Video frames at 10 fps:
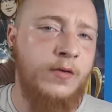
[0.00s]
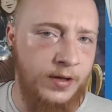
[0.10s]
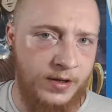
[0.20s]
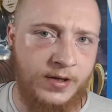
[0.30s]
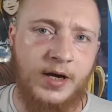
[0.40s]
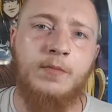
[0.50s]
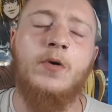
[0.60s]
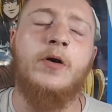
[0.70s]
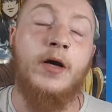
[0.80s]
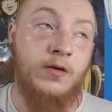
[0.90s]
Did the same,
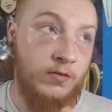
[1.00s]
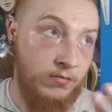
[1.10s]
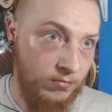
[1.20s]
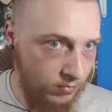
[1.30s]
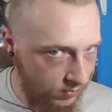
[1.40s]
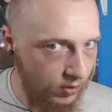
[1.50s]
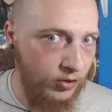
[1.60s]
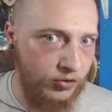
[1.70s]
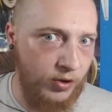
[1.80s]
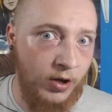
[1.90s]
okay?
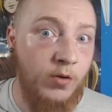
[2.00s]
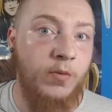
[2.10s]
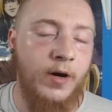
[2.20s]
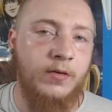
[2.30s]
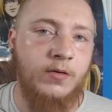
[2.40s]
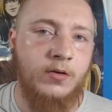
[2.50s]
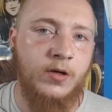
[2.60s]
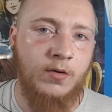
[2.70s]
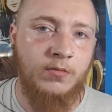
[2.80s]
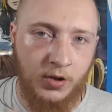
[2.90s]
I'll try Oak Brown,
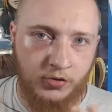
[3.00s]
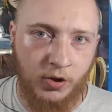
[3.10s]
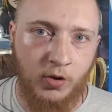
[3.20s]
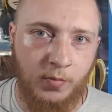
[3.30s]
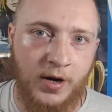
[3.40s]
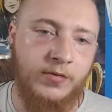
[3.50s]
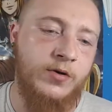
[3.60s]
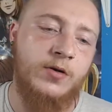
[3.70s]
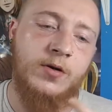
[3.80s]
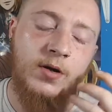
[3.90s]
I'll try all the
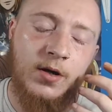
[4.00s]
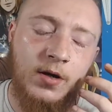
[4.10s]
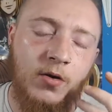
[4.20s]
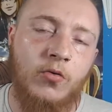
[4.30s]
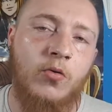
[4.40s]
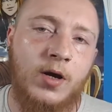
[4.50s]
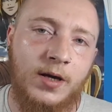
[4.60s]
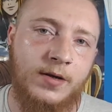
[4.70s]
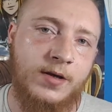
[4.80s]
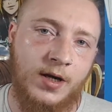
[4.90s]
browns. All
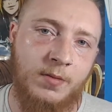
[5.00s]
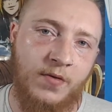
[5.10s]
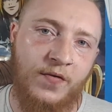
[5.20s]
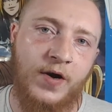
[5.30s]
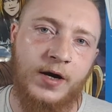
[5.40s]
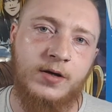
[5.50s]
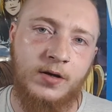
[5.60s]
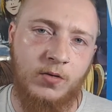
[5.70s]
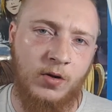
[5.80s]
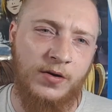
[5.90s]
had the same
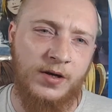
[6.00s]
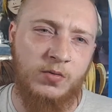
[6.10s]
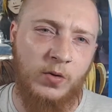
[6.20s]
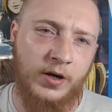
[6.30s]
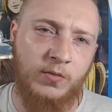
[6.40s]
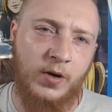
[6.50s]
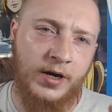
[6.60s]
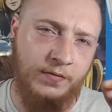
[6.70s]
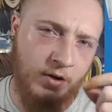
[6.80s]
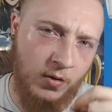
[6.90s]
effect. It all had this weird
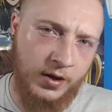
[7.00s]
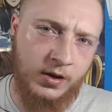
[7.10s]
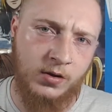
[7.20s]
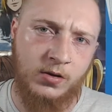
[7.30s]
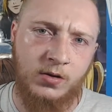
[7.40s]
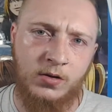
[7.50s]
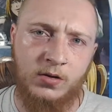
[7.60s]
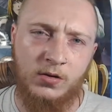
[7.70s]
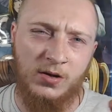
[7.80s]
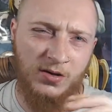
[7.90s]
way of going,
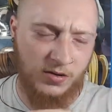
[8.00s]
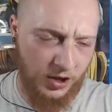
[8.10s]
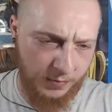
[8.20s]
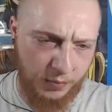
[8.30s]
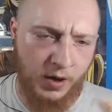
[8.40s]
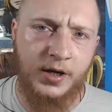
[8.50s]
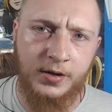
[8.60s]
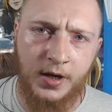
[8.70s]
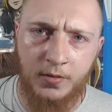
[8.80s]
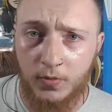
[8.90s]
like
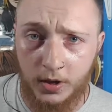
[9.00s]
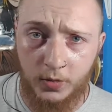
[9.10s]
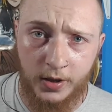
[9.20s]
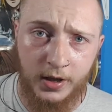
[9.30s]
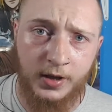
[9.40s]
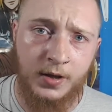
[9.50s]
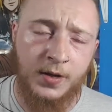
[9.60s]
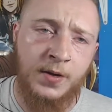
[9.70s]
breaking down really quickly.